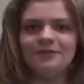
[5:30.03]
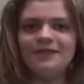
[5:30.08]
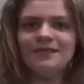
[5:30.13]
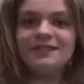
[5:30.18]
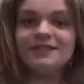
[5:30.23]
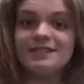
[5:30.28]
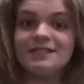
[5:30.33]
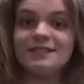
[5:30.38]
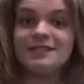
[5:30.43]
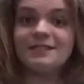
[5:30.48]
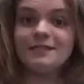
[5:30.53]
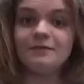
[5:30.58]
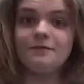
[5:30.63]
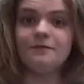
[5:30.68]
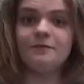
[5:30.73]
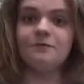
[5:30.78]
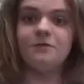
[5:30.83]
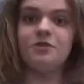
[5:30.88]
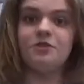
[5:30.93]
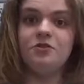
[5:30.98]
the distance
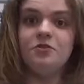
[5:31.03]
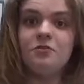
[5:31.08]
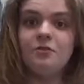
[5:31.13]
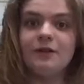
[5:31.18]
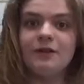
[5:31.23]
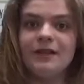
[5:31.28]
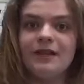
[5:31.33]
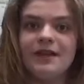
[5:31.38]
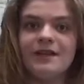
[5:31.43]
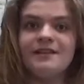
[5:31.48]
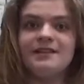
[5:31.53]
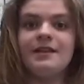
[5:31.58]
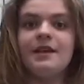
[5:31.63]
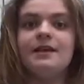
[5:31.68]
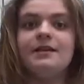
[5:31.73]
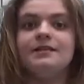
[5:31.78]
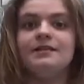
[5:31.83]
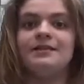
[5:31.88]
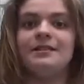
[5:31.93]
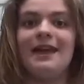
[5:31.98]
from the nucleus
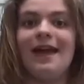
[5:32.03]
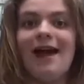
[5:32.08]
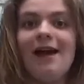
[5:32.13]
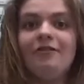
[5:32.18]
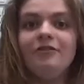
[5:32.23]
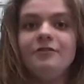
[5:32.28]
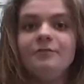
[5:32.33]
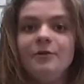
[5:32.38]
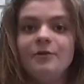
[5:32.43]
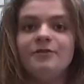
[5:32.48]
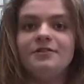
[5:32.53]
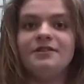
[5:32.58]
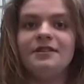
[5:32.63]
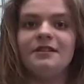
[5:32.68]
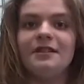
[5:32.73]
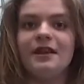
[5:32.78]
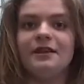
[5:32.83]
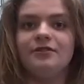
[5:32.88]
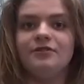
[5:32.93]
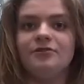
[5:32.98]
to the outermost
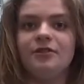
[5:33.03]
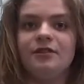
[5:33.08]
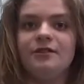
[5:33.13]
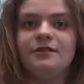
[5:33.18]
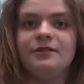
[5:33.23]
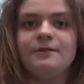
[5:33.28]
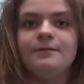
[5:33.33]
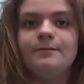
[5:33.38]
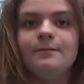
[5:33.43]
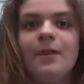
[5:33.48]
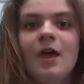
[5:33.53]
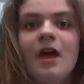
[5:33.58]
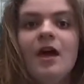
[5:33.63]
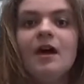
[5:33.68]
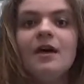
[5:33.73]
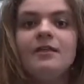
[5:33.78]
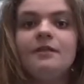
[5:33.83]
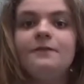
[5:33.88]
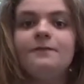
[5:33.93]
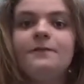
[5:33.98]
electrons.
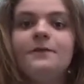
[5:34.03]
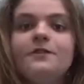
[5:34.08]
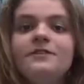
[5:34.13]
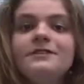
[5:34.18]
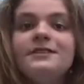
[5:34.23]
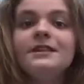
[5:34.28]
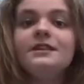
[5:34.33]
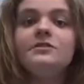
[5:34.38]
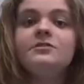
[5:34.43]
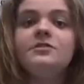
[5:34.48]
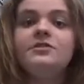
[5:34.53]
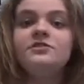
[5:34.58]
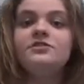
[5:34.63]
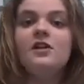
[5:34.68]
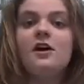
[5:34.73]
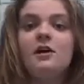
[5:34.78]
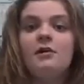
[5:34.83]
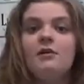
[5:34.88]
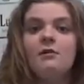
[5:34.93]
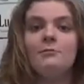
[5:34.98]
The first thing you should know